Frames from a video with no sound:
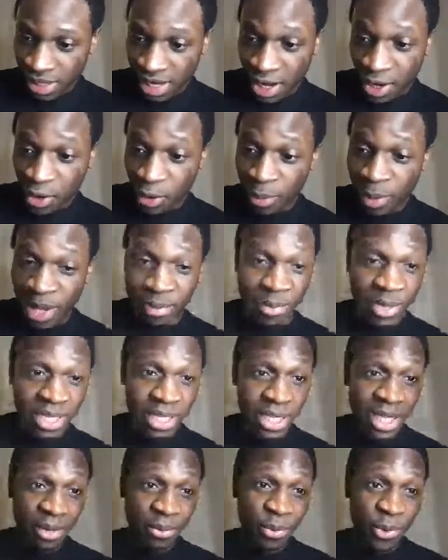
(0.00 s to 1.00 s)
And I hope I
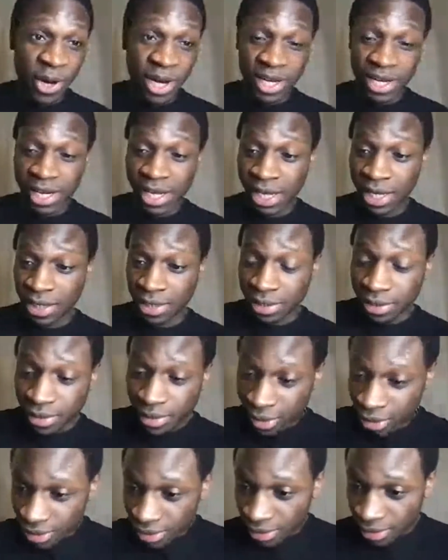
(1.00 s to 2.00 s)
meet them one
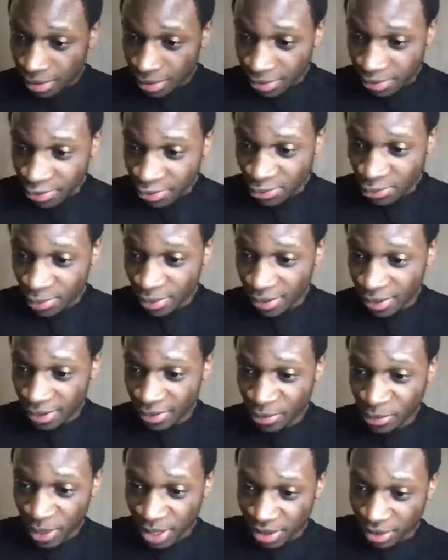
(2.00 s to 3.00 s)
day to
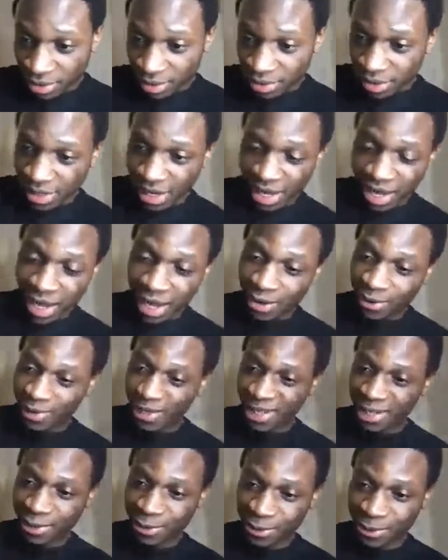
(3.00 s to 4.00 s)
learn what like how
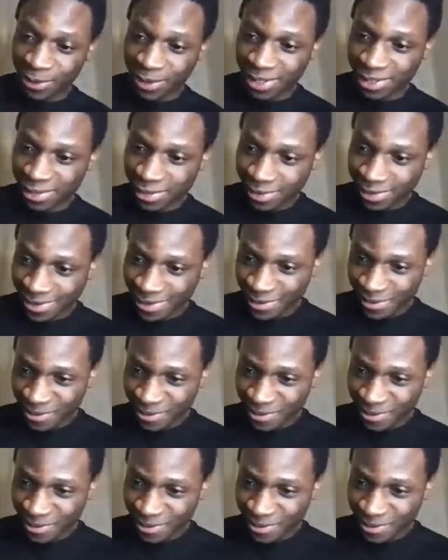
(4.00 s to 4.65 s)
they do this.